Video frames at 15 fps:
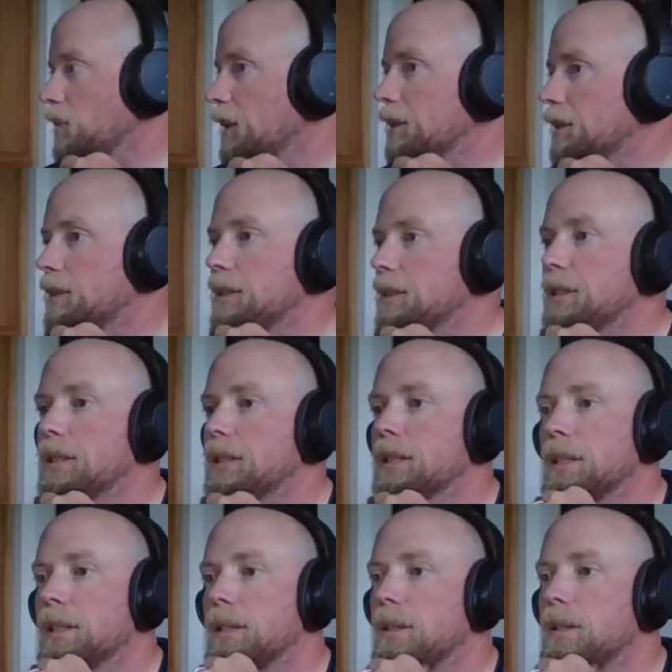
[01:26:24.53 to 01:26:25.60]
Let's see
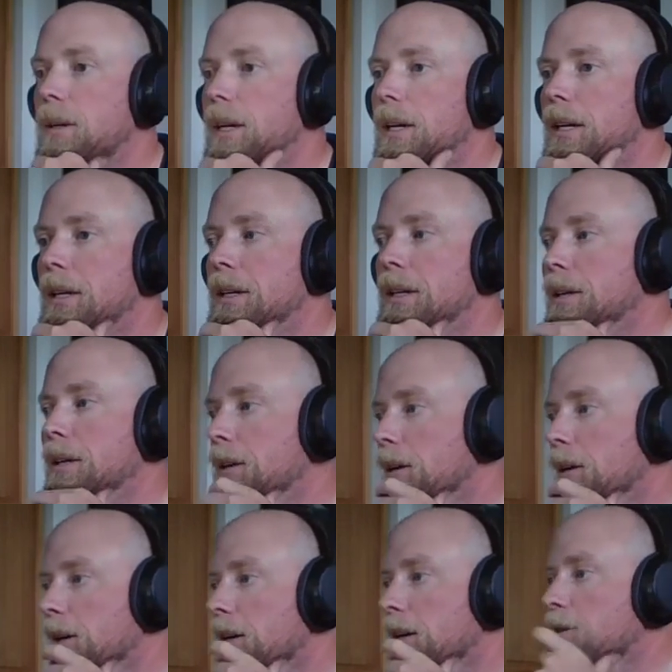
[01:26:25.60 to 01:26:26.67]
here. Okay
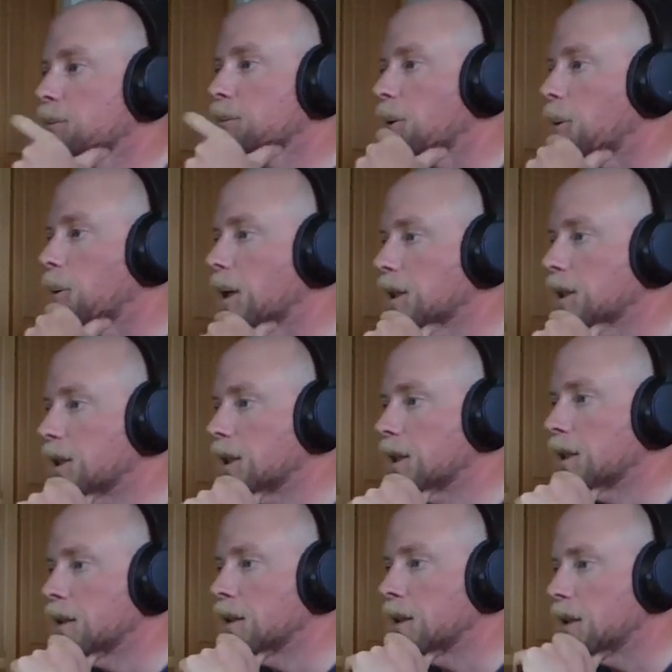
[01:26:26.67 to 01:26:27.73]
few more
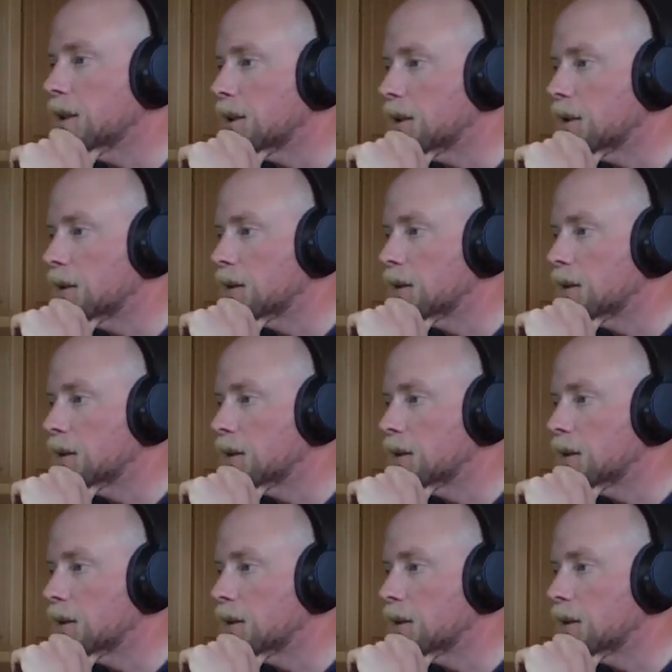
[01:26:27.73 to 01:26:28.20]
questions.